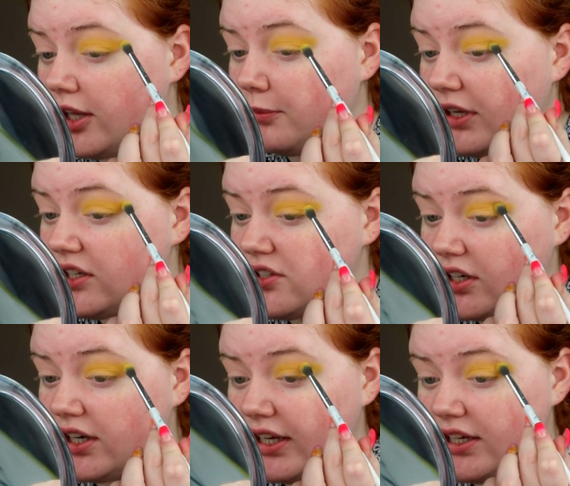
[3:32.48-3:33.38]
And make
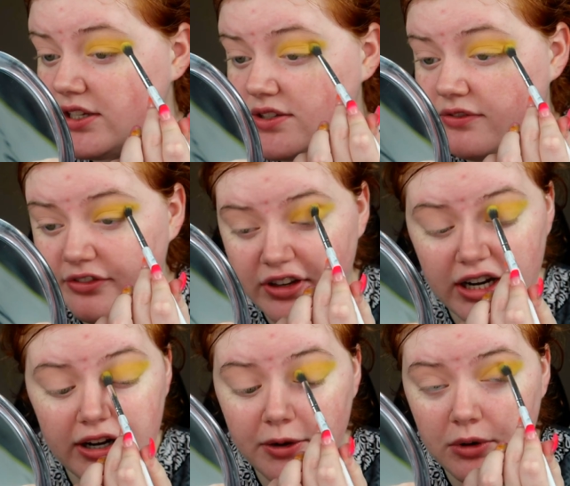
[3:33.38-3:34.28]
sure it is
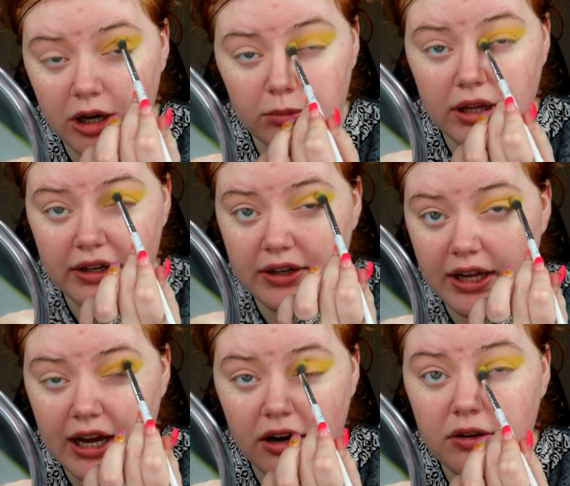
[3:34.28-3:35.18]
very well blended
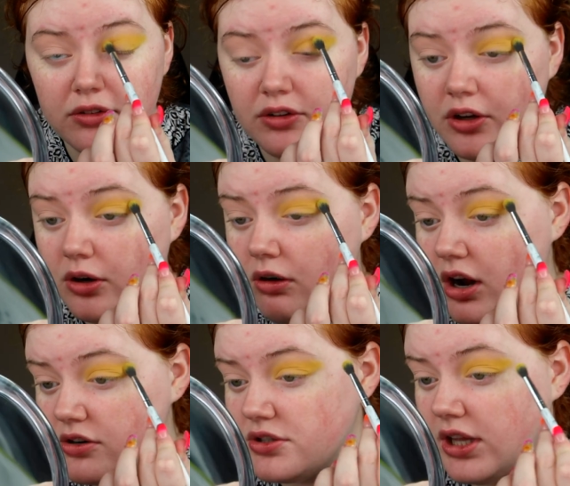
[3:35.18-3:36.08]
out. No
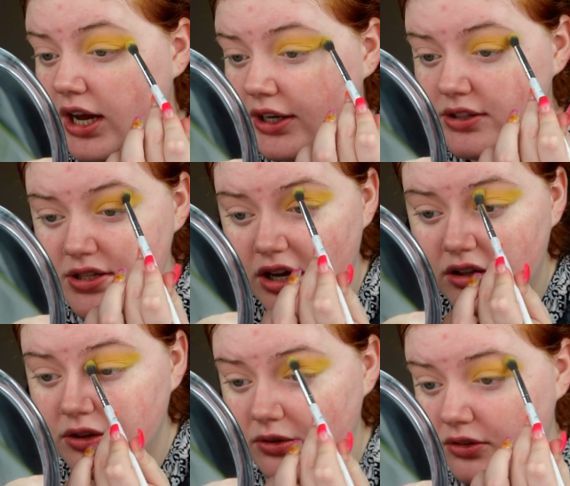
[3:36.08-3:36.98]
harsh lines.
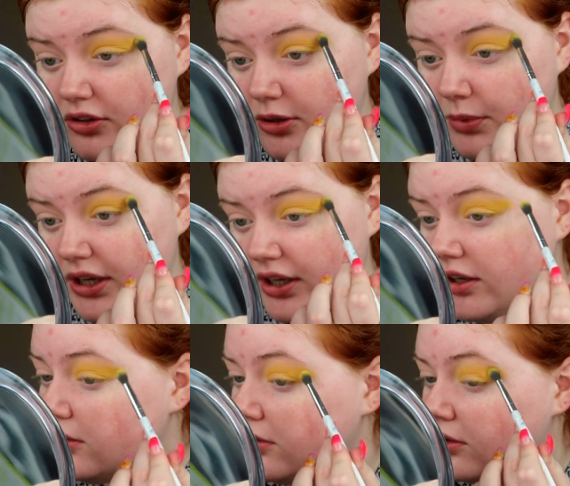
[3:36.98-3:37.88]
Y'all know the drill by
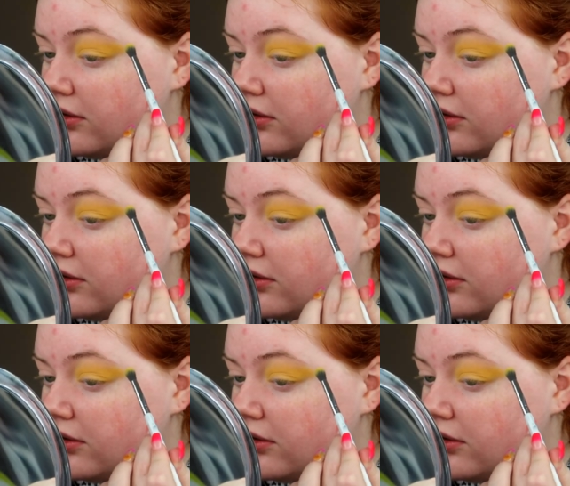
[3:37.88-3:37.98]
now.